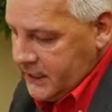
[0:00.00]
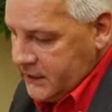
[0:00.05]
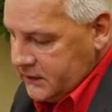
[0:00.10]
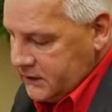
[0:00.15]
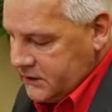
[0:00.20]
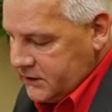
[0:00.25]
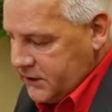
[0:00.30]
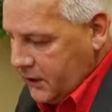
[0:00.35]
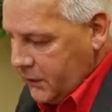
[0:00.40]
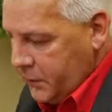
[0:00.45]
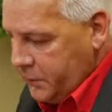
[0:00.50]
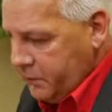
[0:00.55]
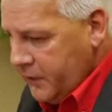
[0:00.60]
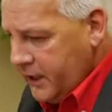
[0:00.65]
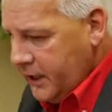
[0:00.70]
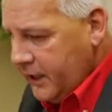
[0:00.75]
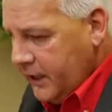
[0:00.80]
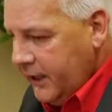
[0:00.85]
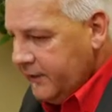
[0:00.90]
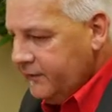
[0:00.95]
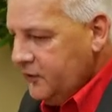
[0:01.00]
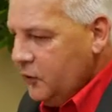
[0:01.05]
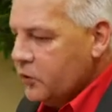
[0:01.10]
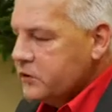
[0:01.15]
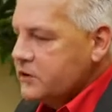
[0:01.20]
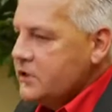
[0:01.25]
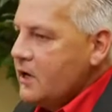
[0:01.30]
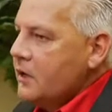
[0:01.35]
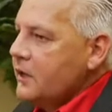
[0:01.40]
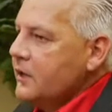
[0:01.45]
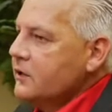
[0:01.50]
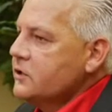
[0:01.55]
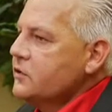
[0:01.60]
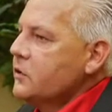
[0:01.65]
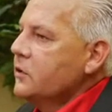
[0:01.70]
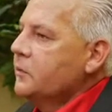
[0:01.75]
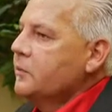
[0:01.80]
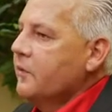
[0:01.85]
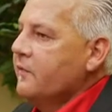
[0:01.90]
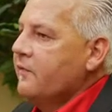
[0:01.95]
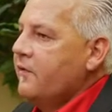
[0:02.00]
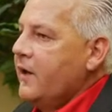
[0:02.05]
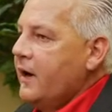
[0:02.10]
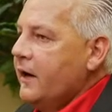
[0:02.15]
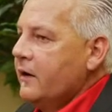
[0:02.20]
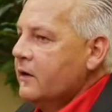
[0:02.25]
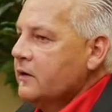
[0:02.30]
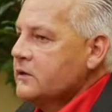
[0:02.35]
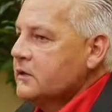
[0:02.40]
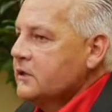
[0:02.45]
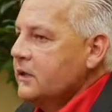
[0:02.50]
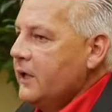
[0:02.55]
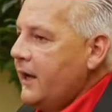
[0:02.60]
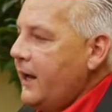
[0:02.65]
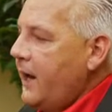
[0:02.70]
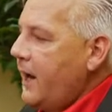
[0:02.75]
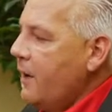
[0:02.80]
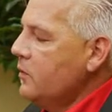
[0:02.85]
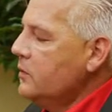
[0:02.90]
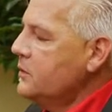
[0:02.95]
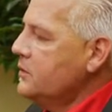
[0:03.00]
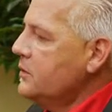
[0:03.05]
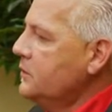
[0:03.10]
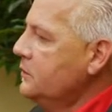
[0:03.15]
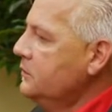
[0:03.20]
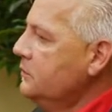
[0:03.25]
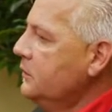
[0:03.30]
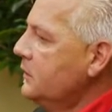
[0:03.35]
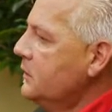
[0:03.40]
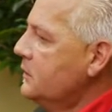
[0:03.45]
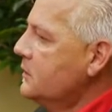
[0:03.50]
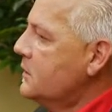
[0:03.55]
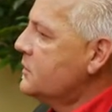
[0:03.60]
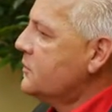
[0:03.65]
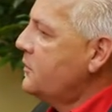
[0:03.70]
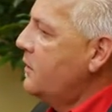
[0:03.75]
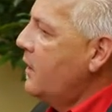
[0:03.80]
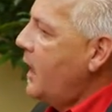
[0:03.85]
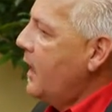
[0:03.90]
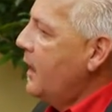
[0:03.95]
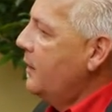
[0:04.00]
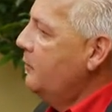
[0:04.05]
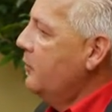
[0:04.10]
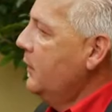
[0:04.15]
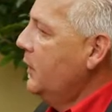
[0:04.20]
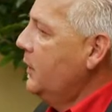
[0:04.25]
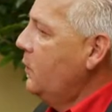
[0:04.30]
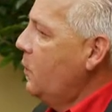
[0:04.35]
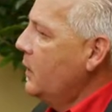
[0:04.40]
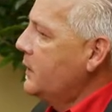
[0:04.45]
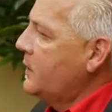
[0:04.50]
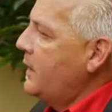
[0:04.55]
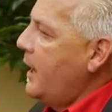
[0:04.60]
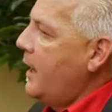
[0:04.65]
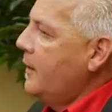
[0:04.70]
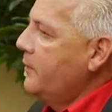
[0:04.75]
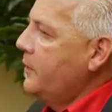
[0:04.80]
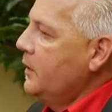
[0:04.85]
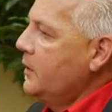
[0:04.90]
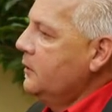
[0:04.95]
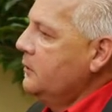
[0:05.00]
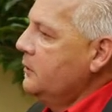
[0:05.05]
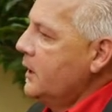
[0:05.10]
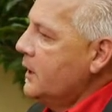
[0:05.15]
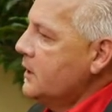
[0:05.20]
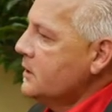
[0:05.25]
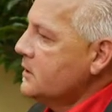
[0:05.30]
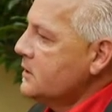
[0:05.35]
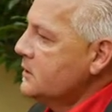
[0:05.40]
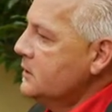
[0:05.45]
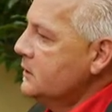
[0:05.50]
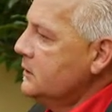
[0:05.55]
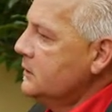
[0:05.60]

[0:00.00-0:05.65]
So if you were talking to a provider today, how would you describe what Capio does?